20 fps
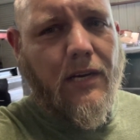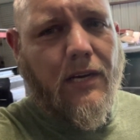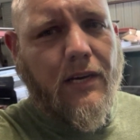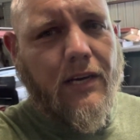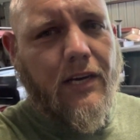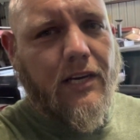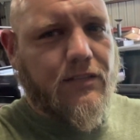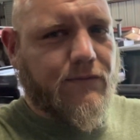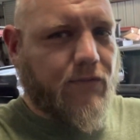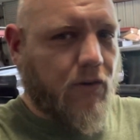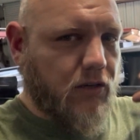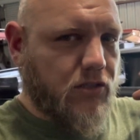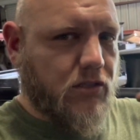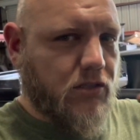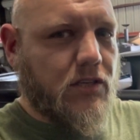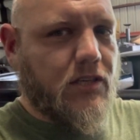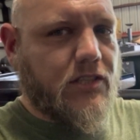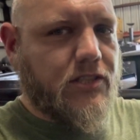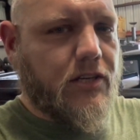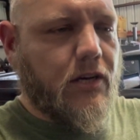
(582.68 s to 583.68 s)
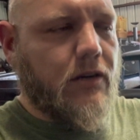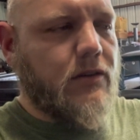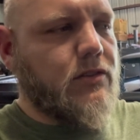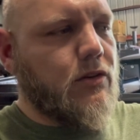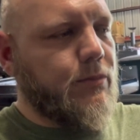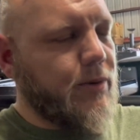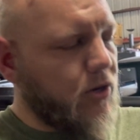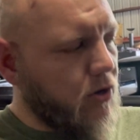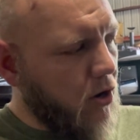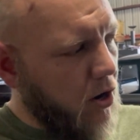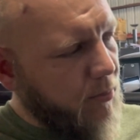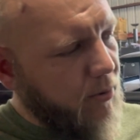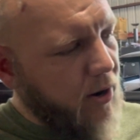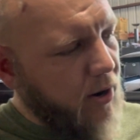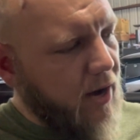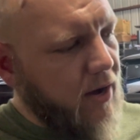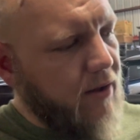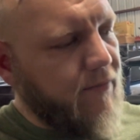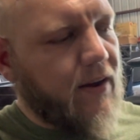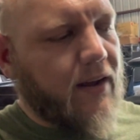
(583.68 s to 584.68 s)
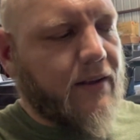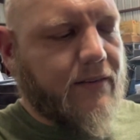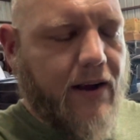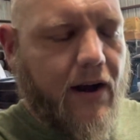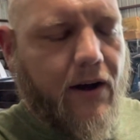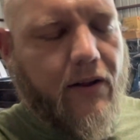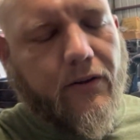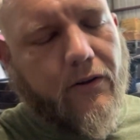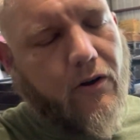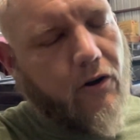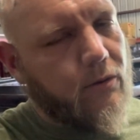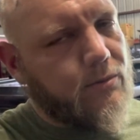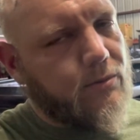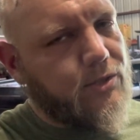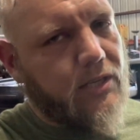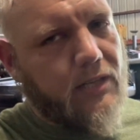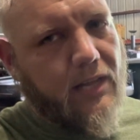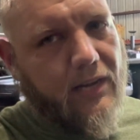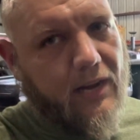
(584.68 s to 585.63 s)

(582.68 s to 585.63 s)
as far as looks go. So it'll be carbureted. If I get tired of the carb shit like